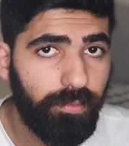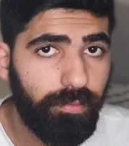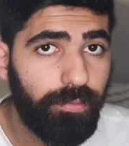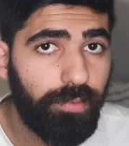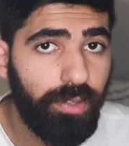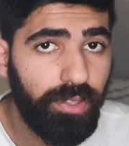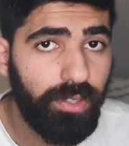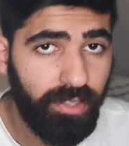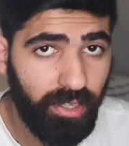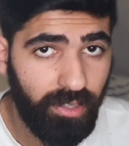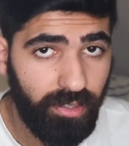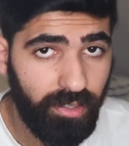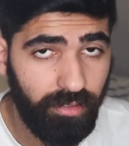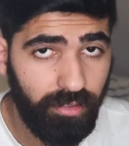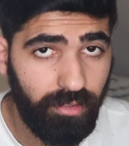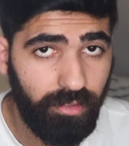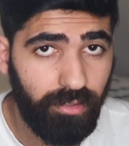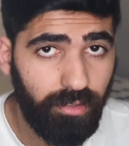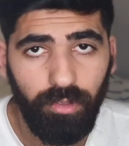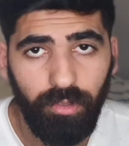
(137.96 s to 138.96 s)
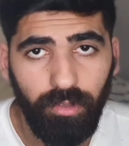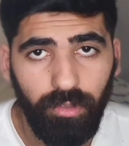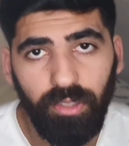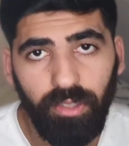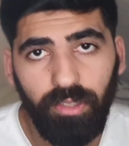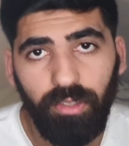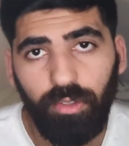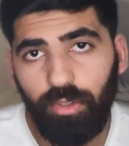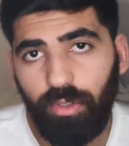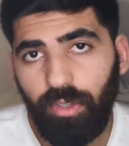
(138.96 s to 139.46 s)
3 seconds.
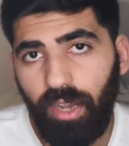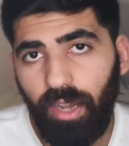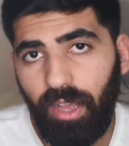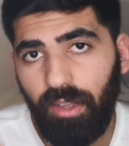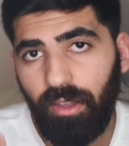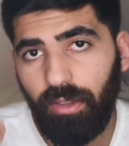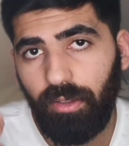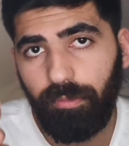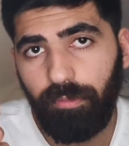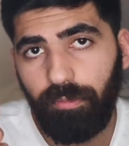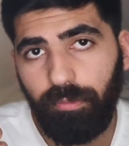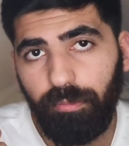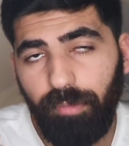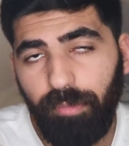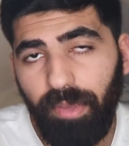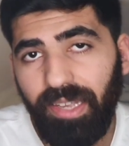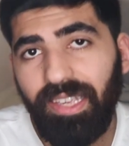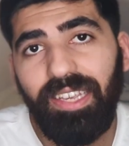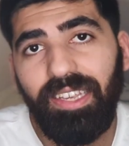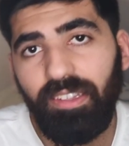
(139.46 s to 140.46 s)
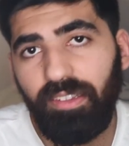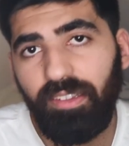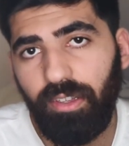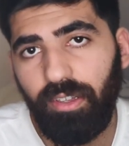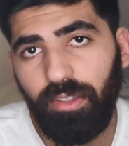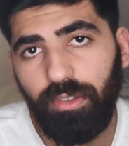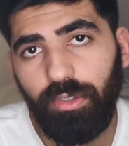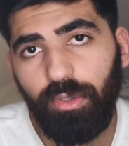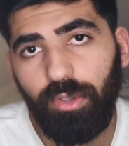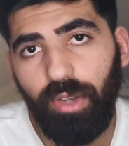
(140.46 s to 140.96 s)
This is to make it
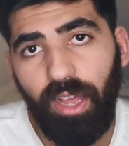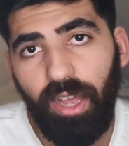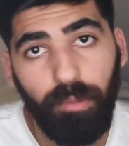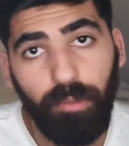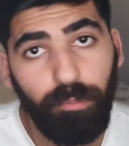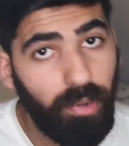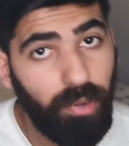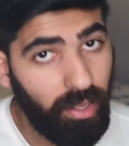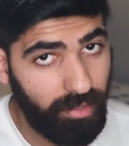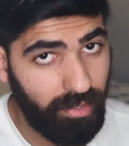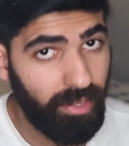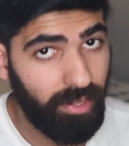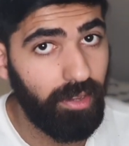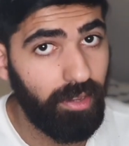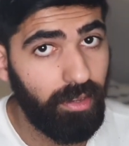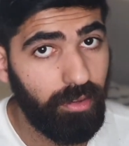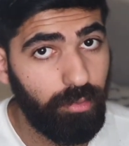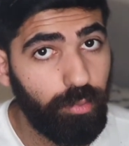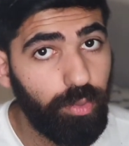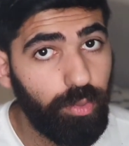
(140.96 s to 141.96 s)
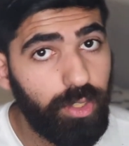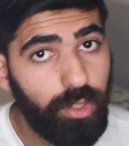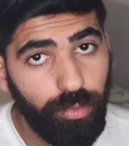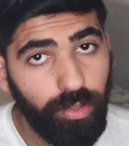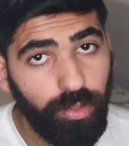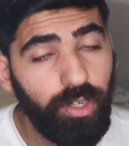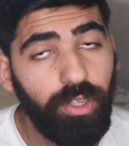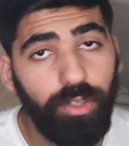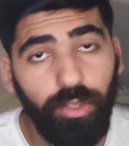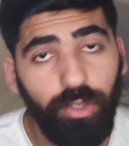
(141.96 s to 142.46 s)
easier to pluck it, which we're
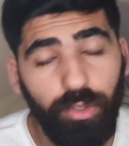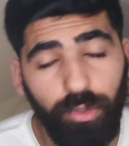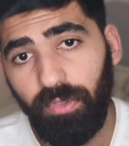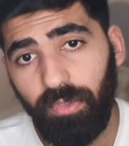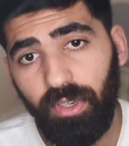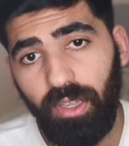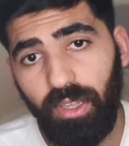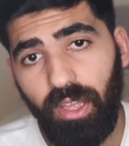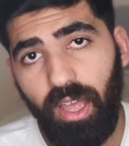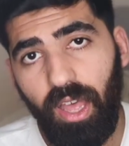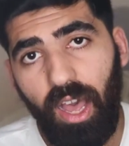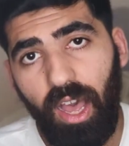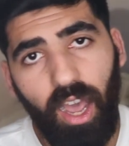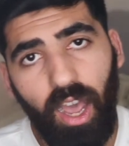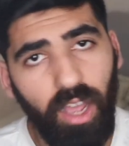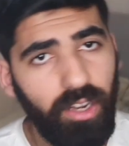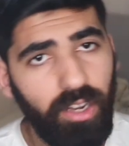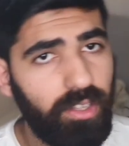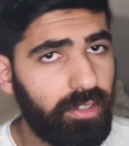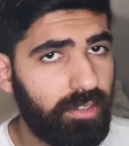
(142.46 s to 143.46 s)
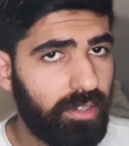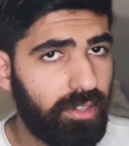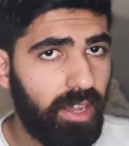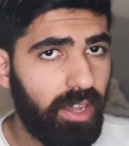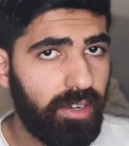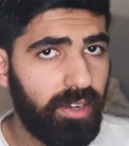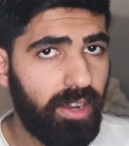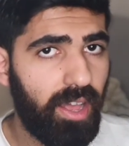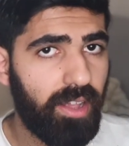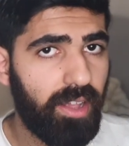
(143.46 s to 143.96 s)
gonna do. I
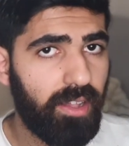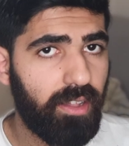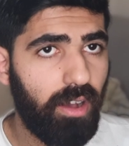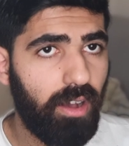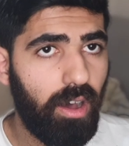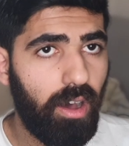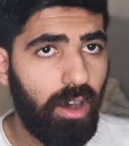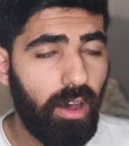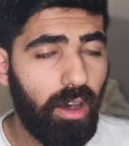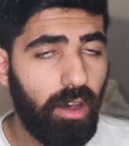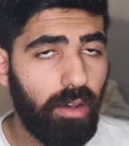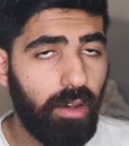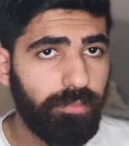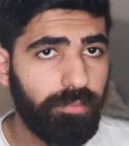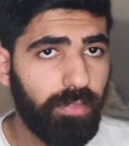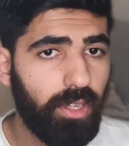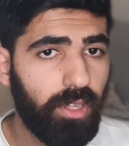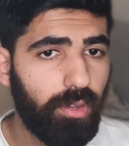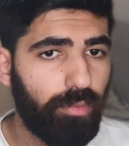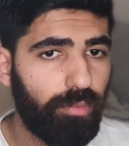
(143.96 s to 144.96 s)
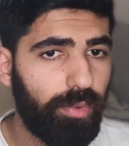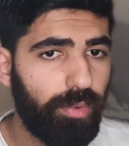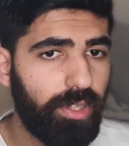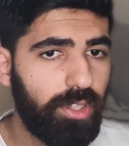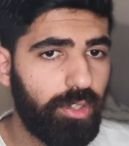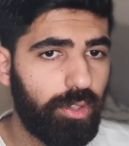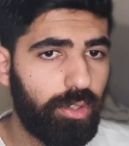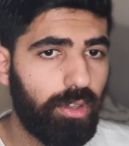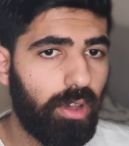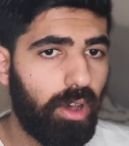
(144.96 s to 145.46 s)
understand when
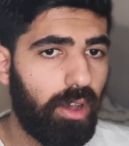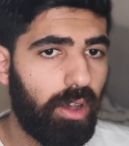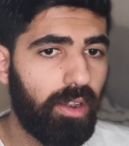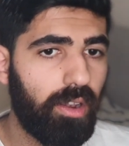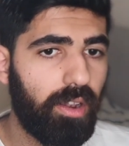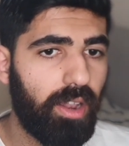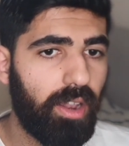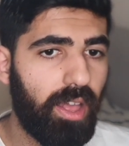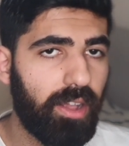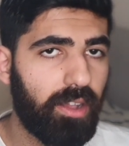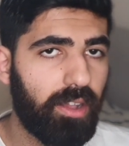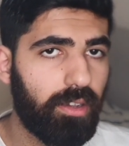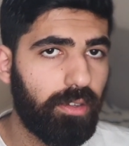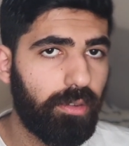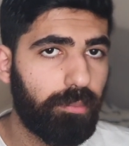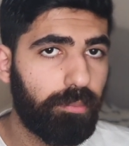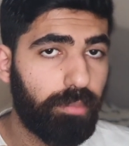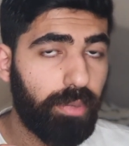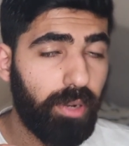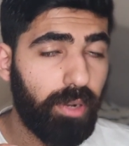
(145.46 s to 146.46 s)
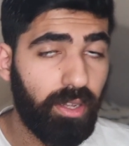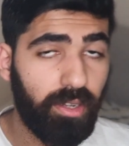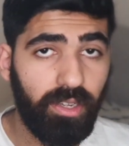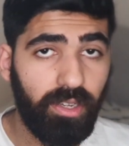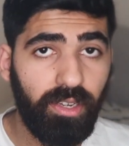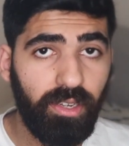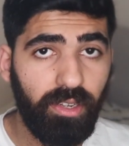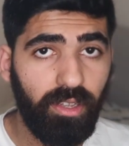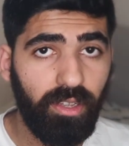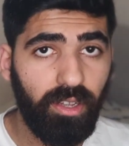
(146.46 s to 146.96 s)
you start
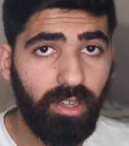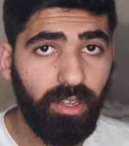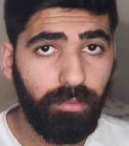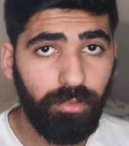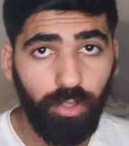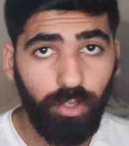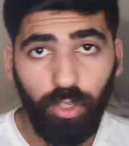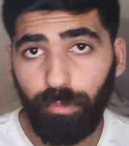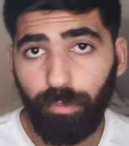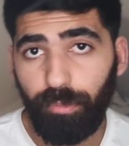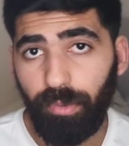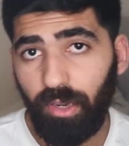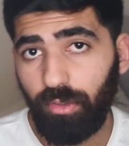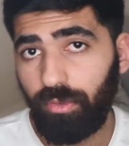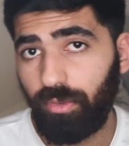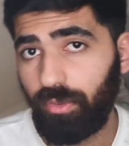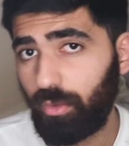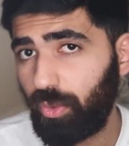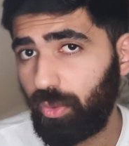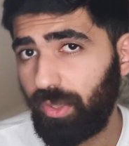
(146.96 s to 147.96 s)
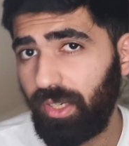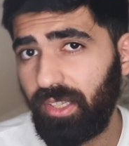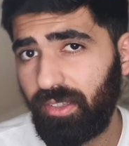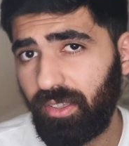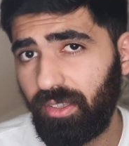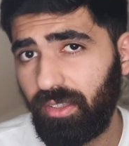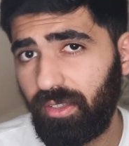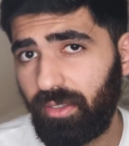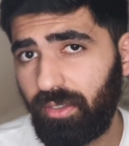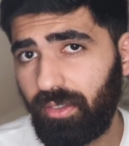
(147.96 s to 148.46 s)
plucking the unibrows with
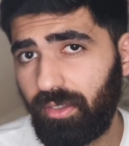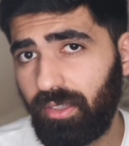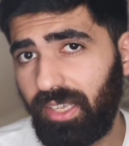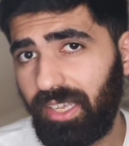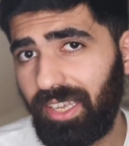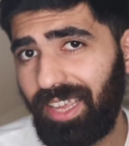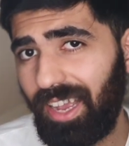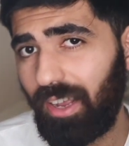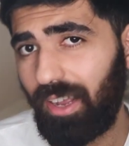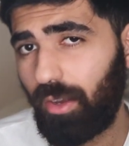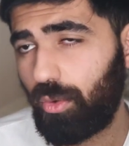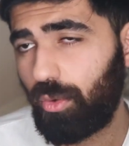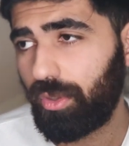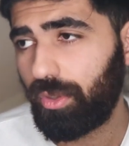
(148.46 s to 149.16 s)
tweezers, it can cause